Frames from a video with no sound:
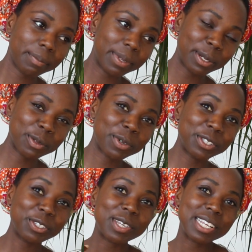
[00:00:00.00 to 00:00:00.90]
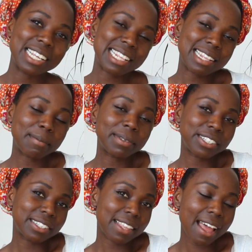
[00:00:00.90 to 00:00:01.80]
because once you can
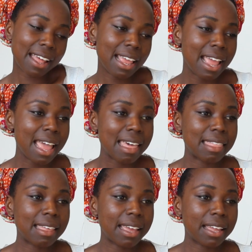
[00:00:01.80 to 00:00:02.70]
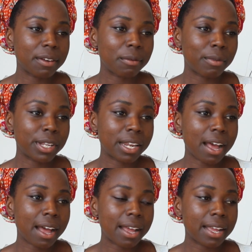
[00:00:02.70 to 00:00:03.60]
establish that then when
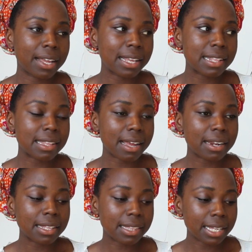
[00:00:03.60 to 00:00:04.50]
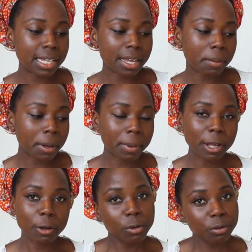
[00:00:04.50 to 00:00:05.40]
I started thinking about
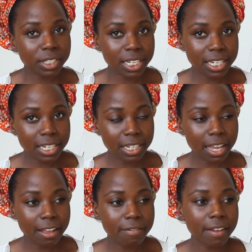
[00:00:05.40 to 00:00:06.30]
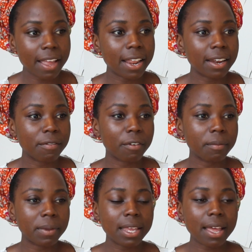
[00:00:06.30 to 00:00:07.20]
my own dating life, and
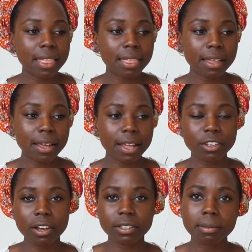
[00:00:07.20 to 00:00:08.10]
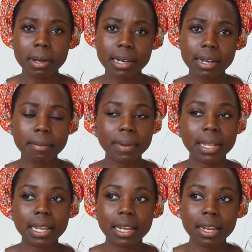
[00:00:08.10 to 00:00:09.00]
for me, I think I talked about it a
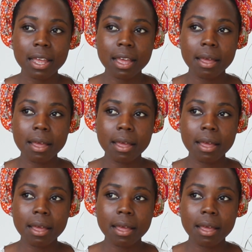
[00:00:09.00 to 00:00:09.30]
bit in